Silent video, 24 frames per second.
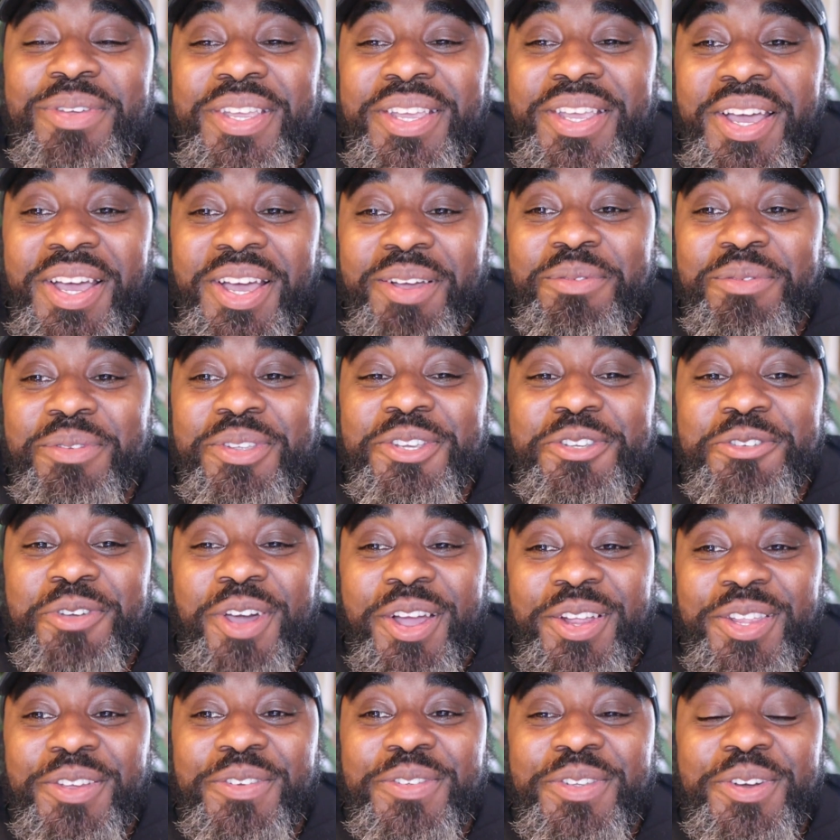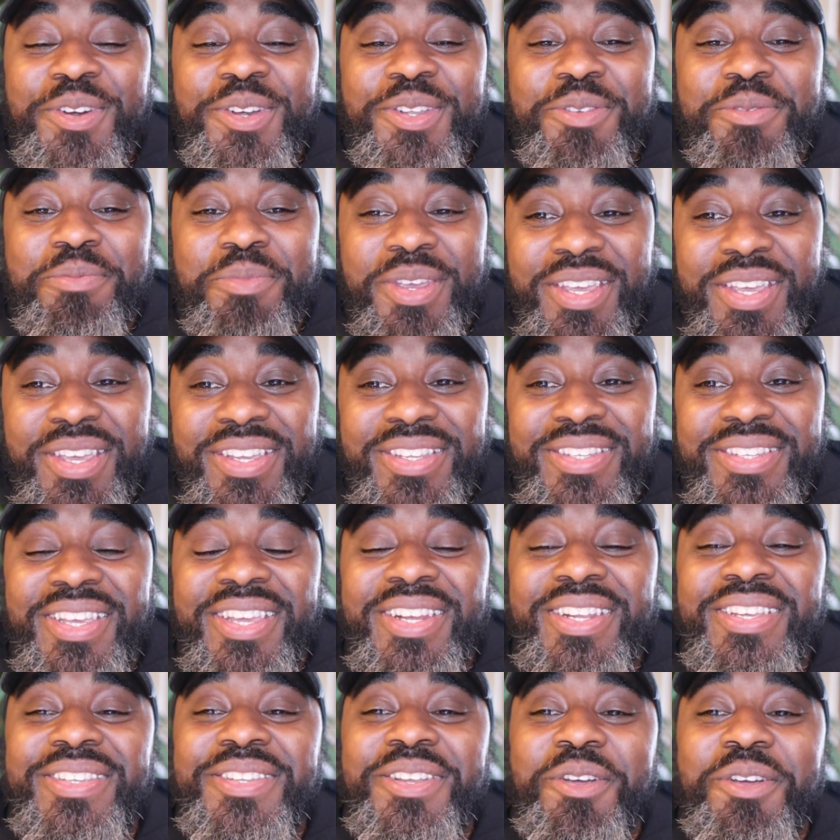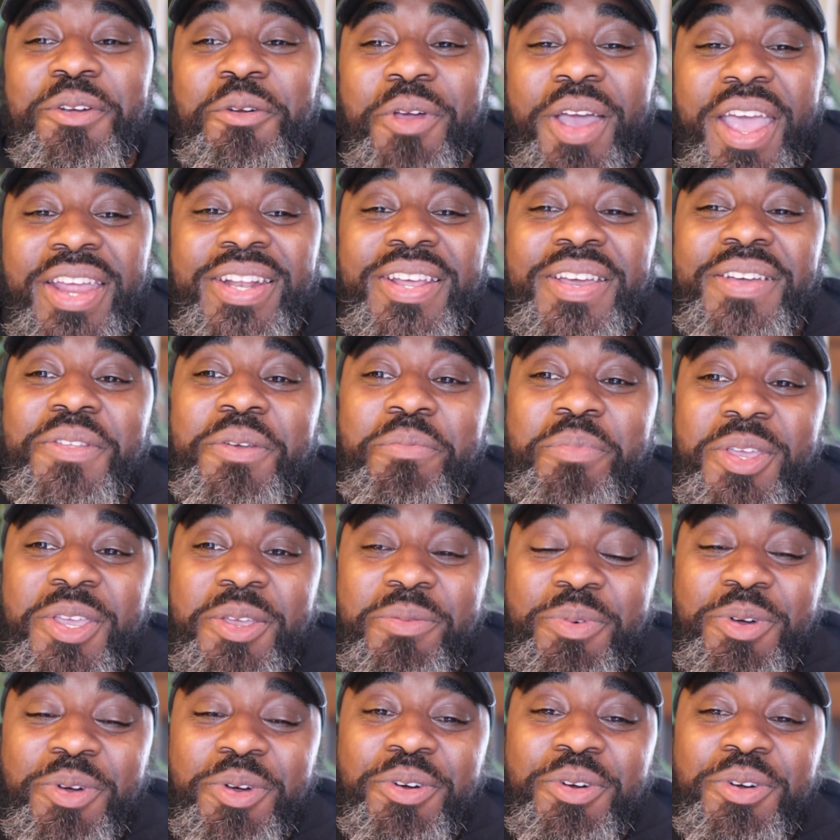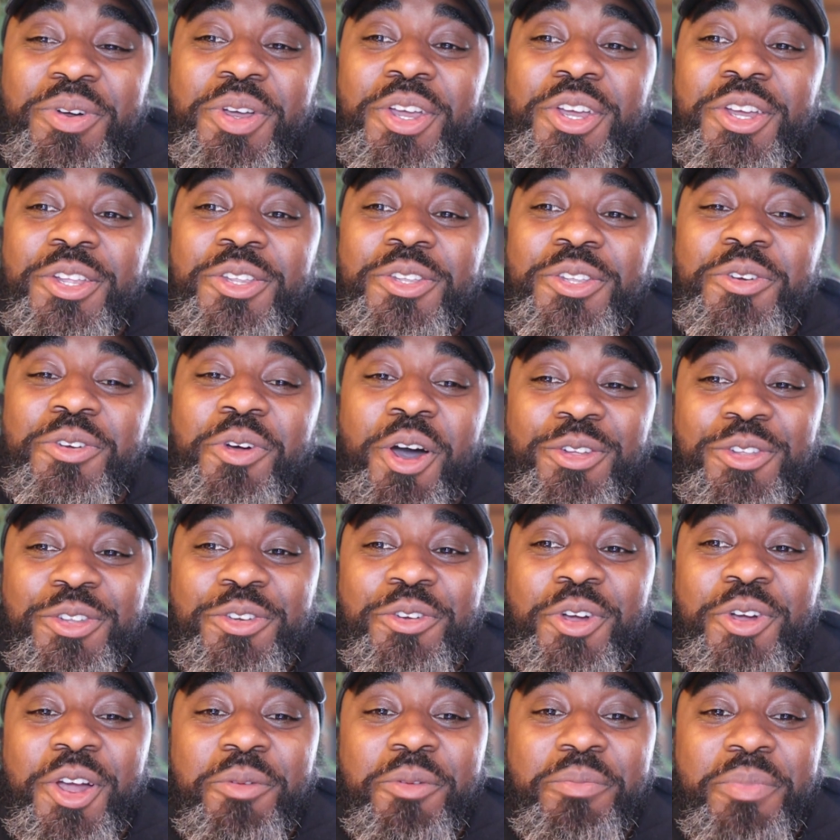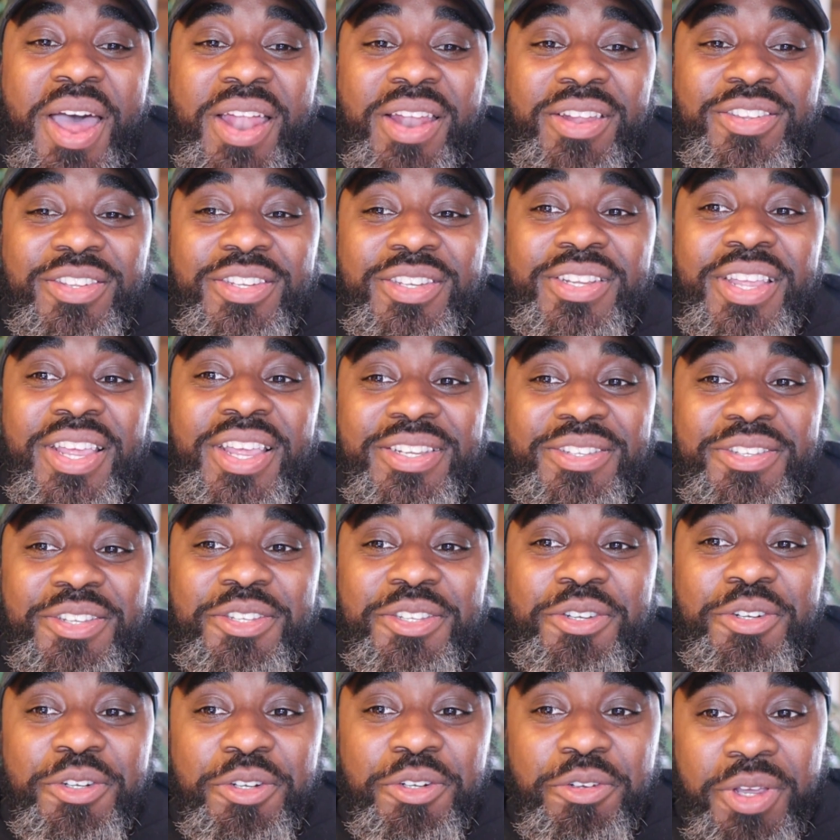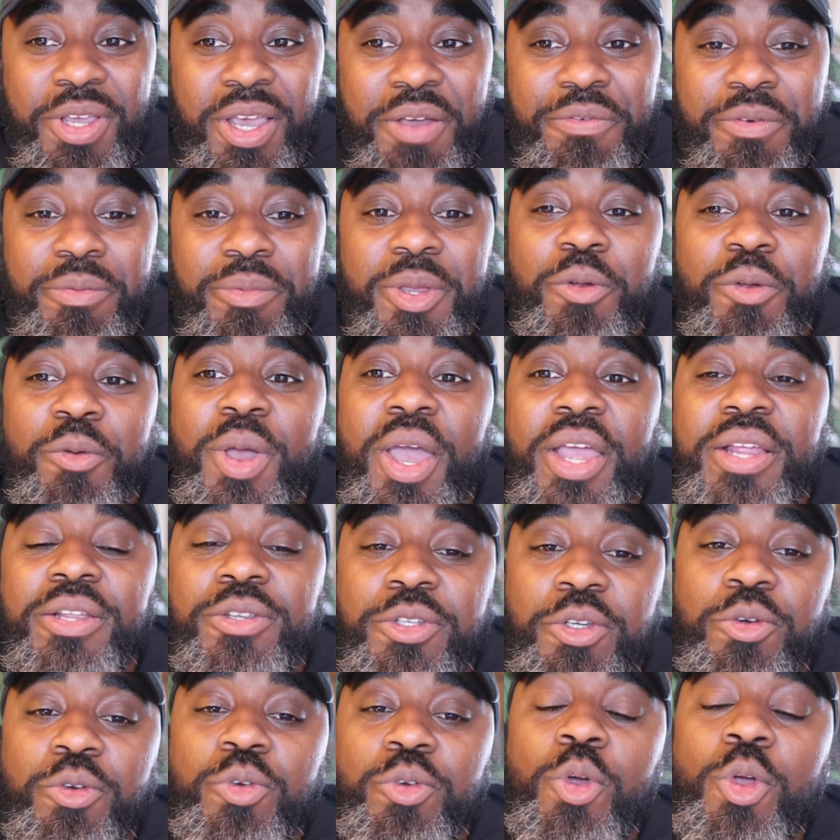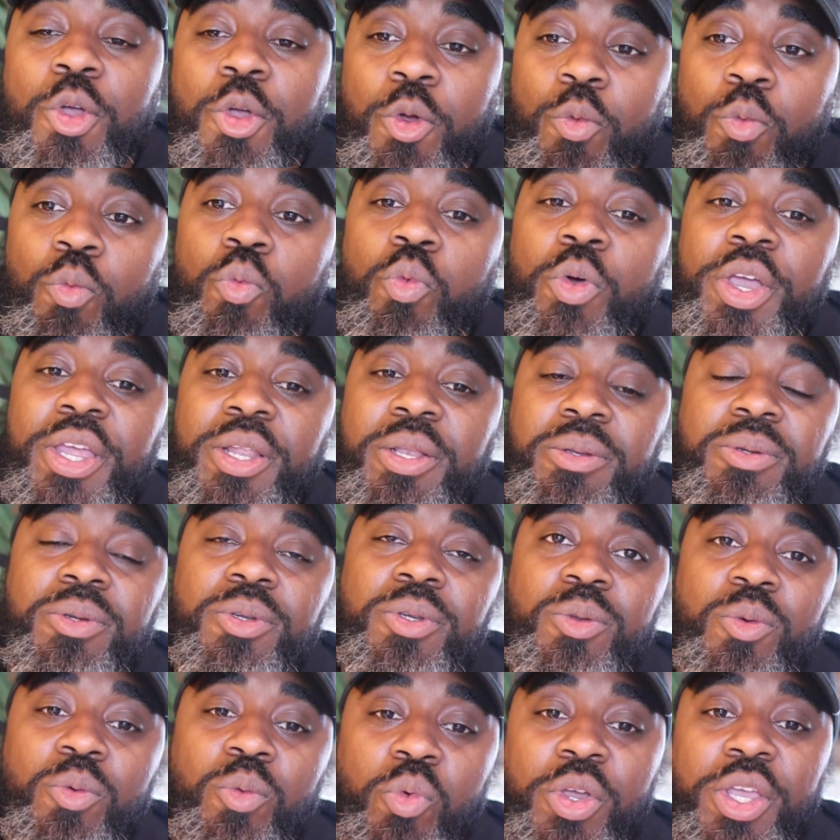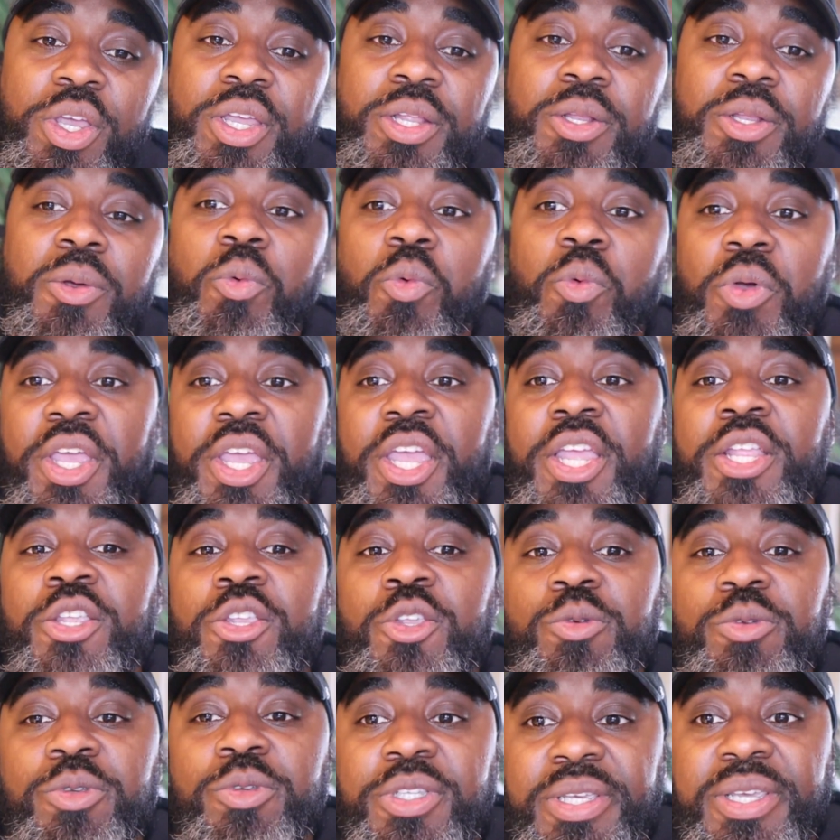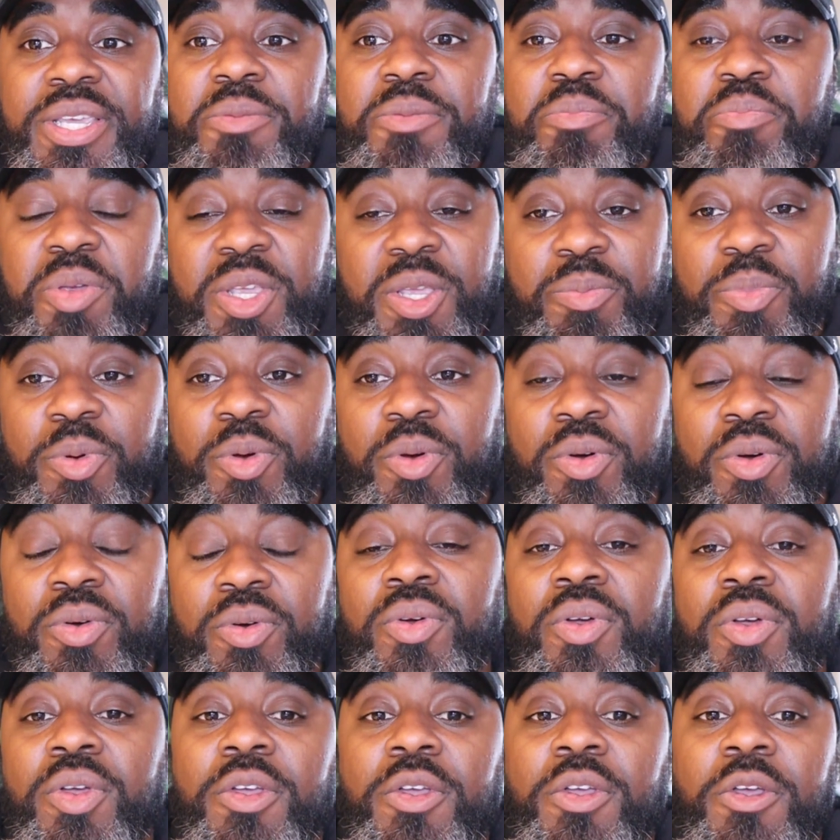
becomes destructive to its means, it is the right of the people to alter or abolish it and institute a new government, right? And so when when when you see people